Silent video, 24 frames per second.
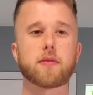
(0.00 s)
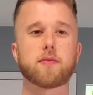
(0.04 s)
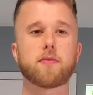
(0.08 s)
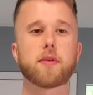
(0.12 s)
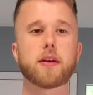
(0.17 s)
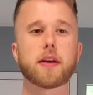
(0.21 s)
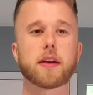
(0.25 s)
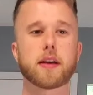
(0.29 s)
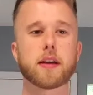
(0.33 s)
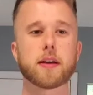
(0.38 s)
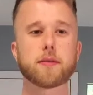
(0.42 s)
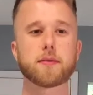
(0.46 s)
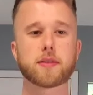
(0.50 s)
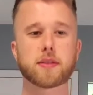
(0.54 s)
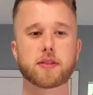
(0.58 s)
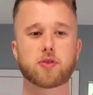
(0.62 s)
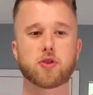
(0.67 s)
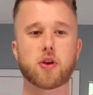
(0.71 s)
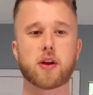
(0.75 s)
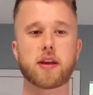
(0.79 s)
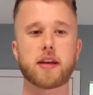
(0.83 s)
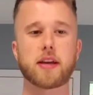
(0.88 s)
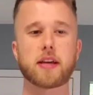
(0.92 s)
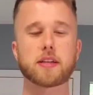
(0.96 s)
the ribs,
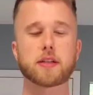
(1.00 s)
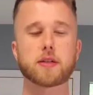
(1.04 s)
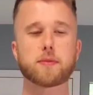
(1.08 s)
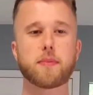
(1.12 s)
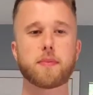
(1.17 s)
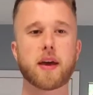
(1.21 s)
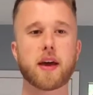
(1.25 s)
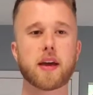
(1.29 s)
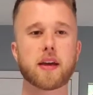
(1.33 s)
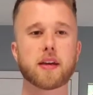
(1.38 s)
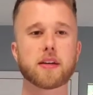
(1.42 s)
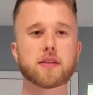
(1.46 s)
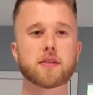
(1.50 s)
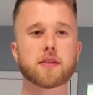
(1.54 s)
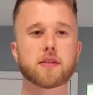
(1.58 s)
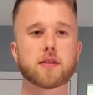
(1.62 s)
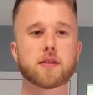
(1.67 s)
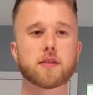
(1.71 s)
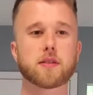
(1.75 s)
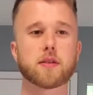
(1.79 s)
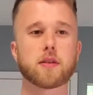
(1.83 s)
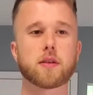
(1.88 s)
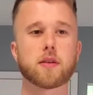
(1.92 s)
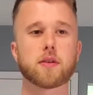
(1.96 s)
trying to get
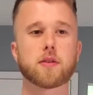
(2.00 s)
space,